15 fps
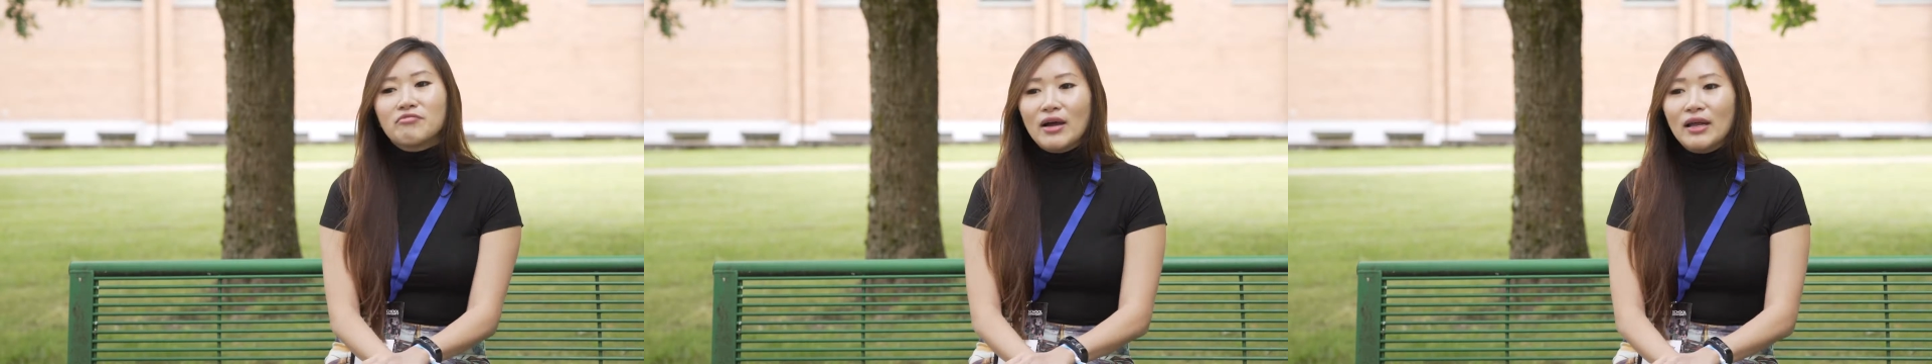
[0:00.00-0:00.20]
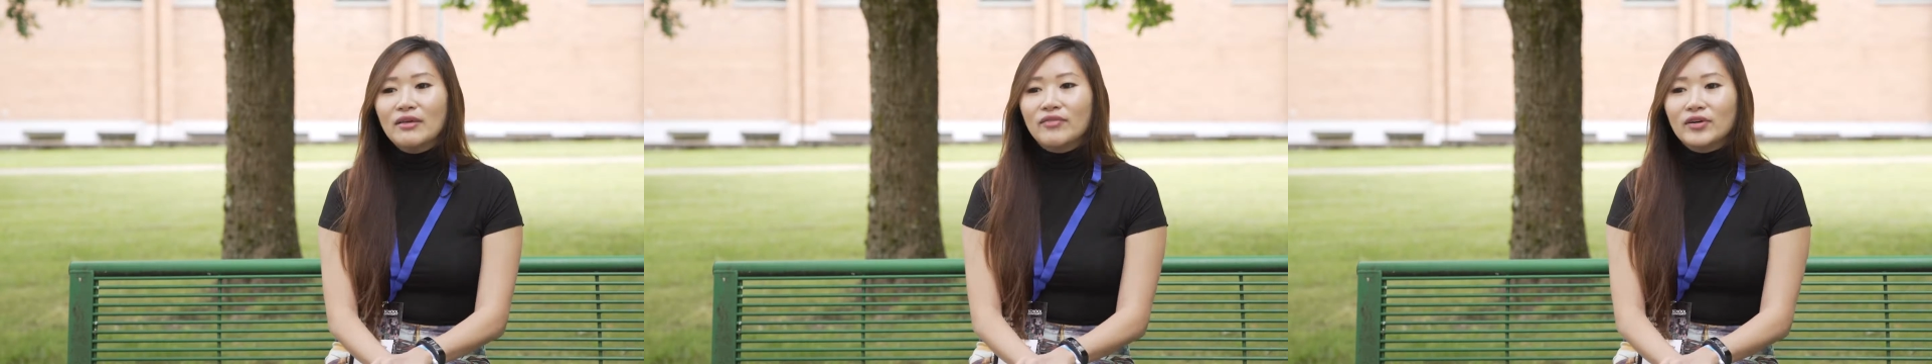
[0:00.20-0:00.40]

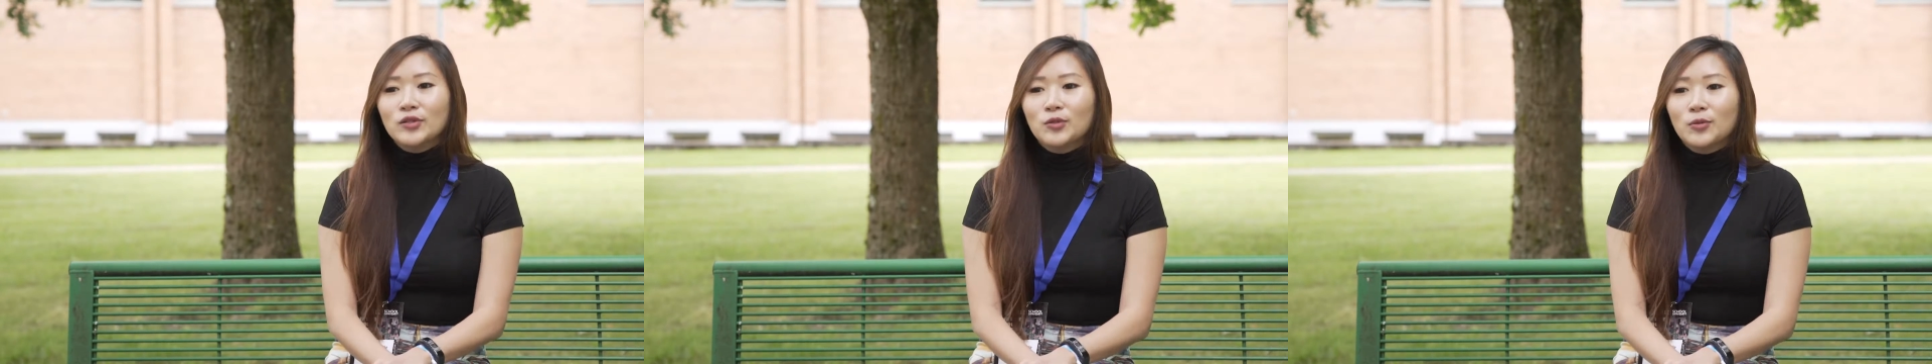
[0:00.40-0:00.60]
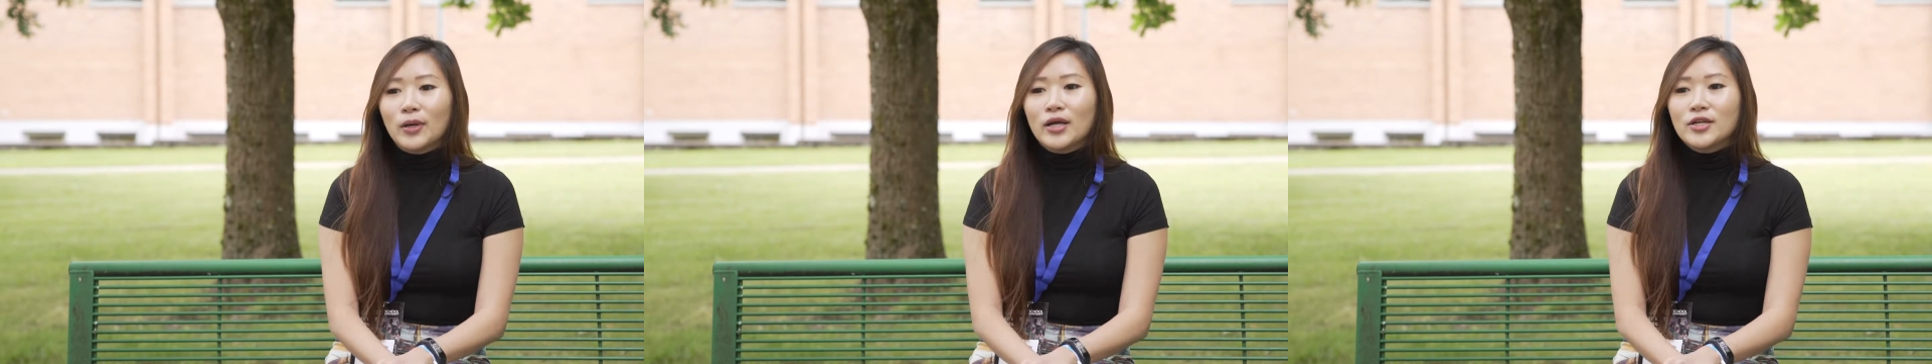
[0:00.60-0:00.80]
relevant
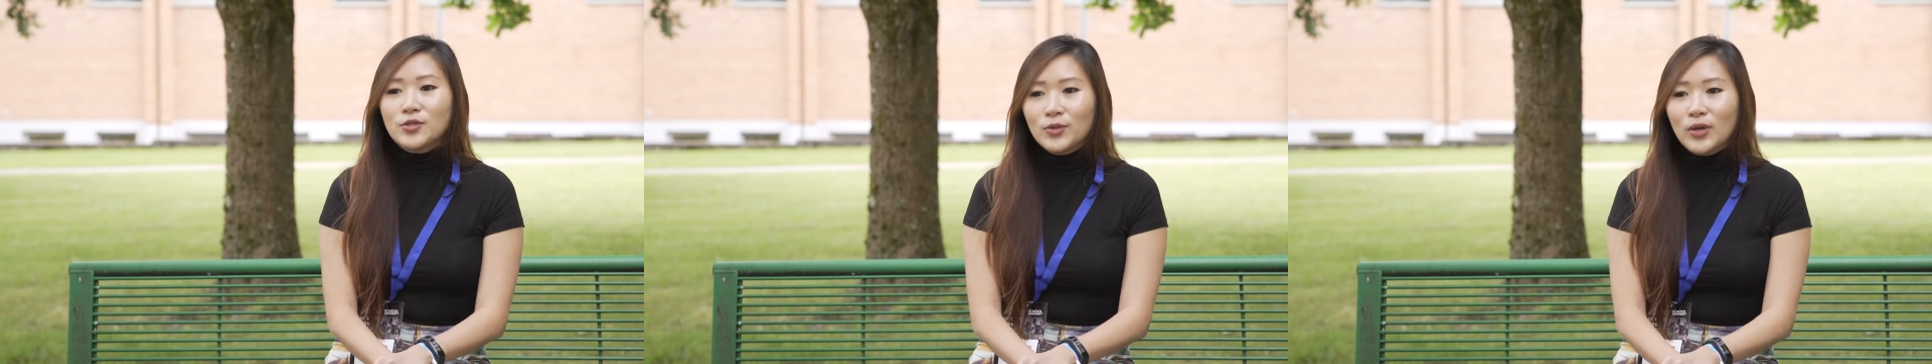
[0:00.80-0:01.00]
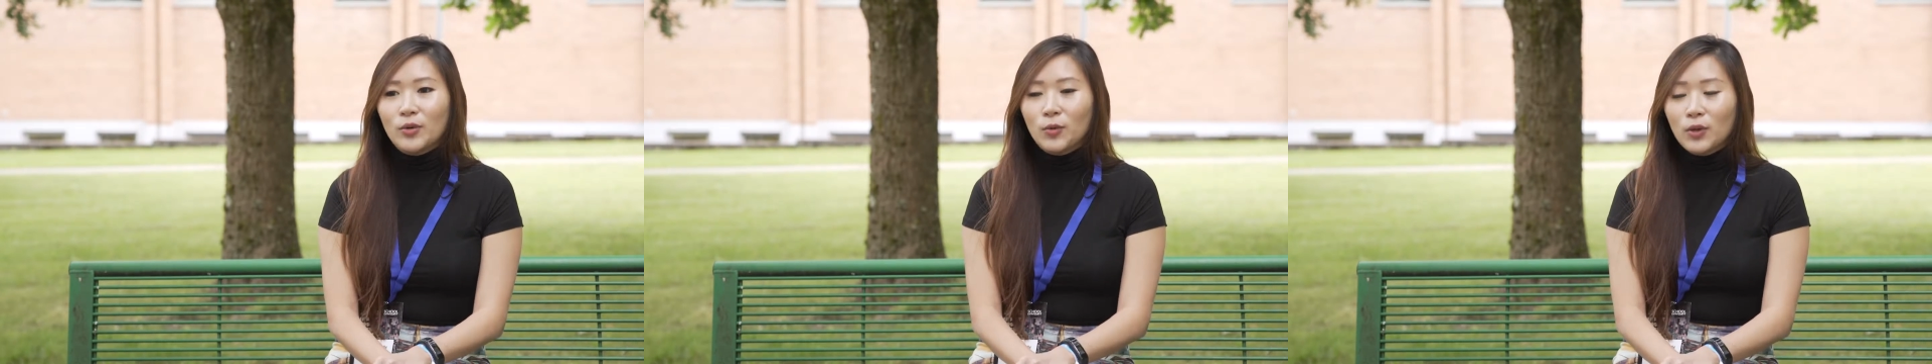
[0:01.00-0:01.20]
to what I
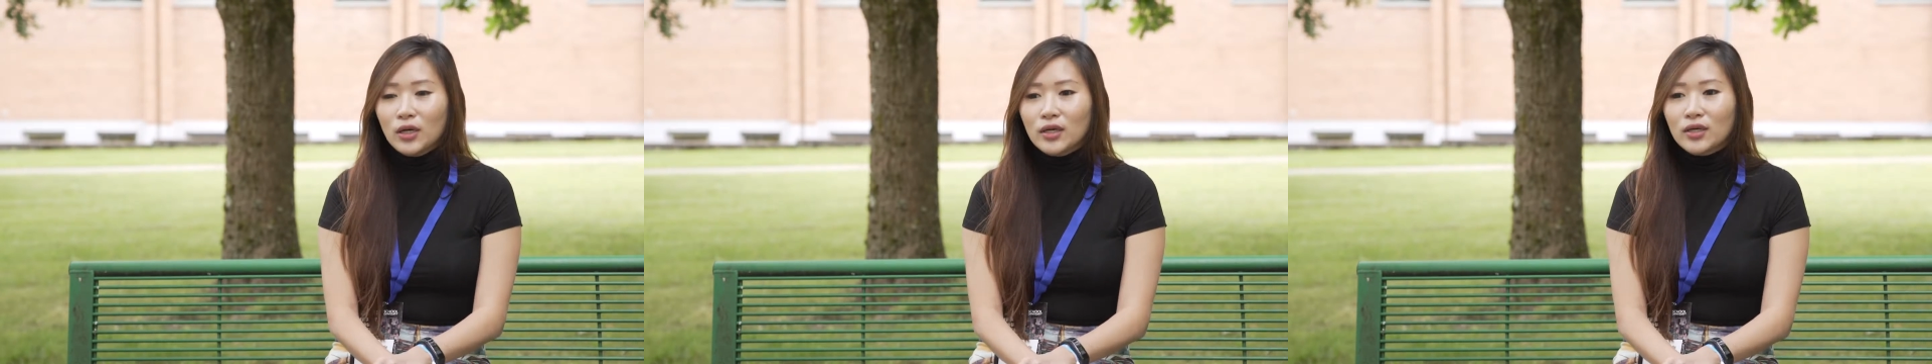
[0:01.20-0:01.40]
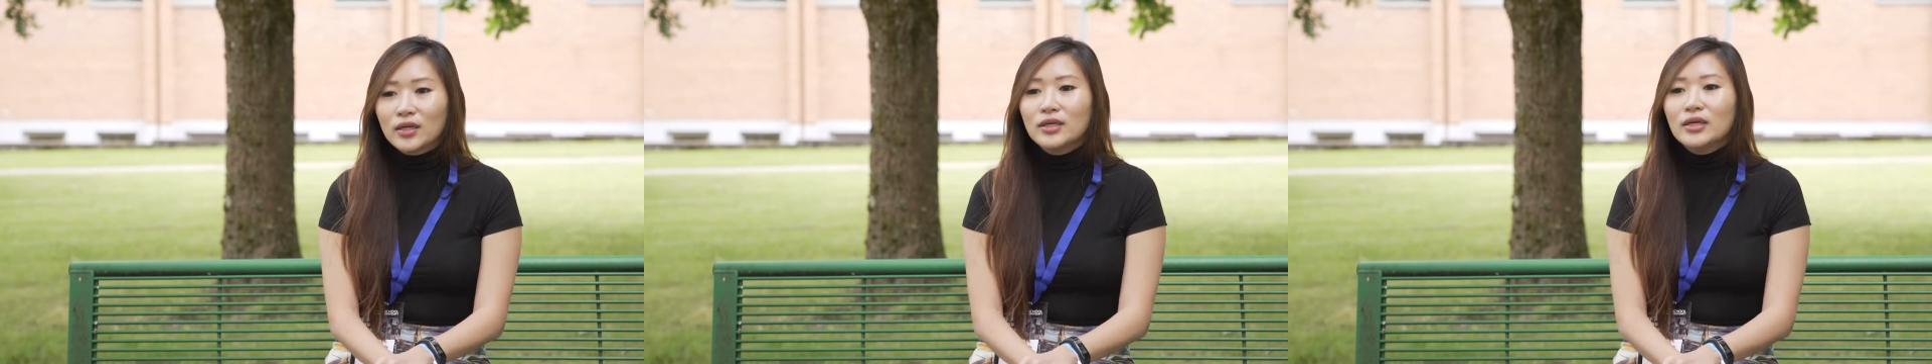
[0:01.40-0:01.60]
do at
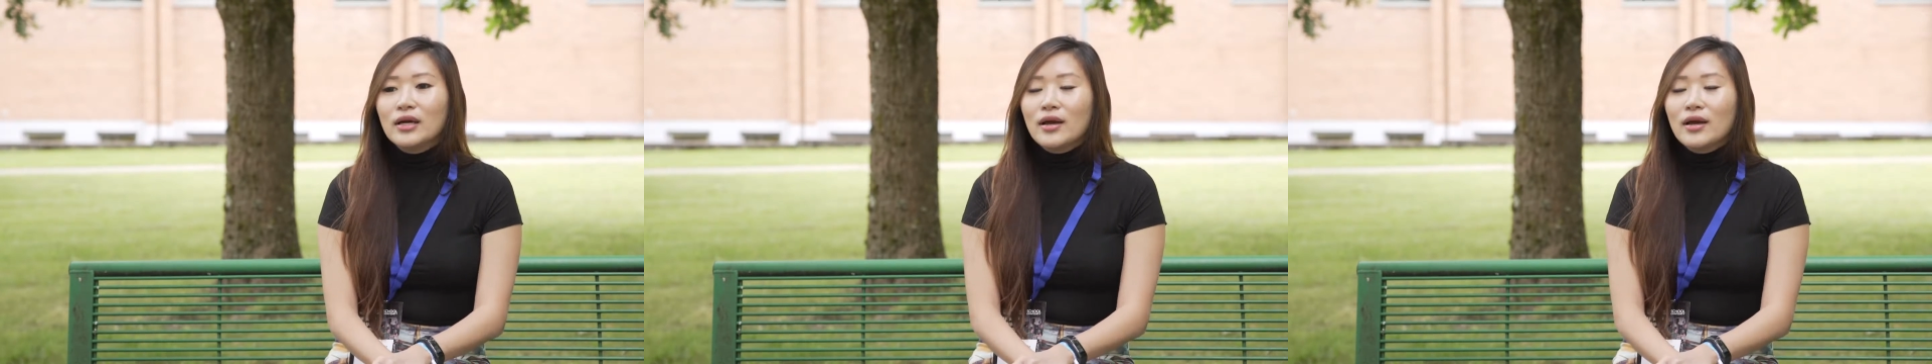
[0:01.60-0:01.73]
work.